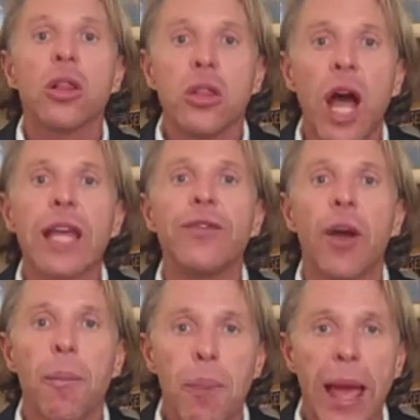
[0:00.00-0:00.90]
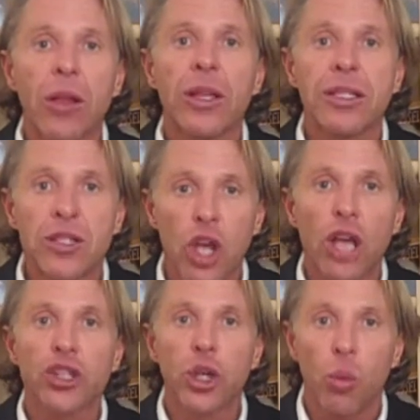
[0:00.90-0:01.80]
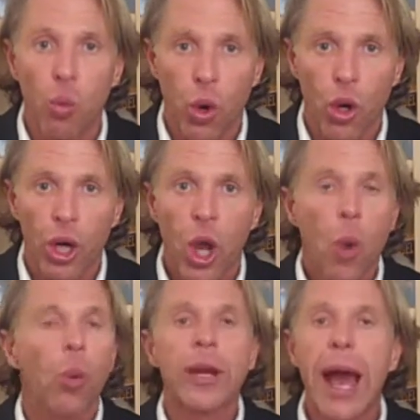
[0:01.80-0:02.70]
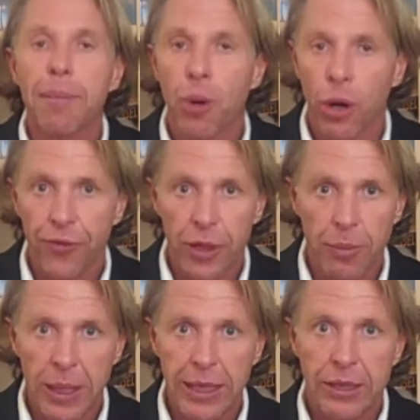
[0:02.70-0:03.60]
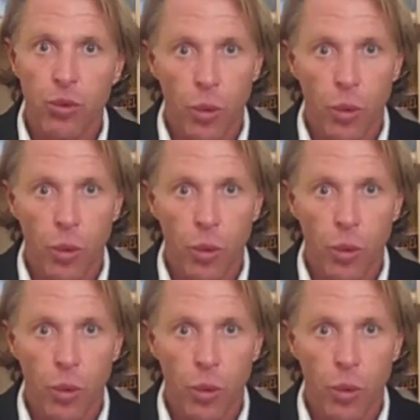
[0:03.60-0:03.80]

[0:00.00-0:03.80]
Life balance doesn't work. We're not perfect beings.